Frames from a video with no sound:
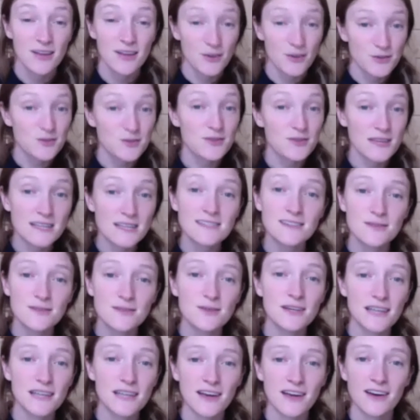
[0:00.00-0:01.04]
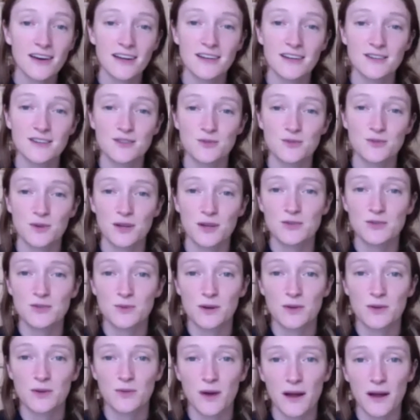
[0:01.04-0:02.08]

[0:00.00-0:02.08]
those are things i want to carry into 2021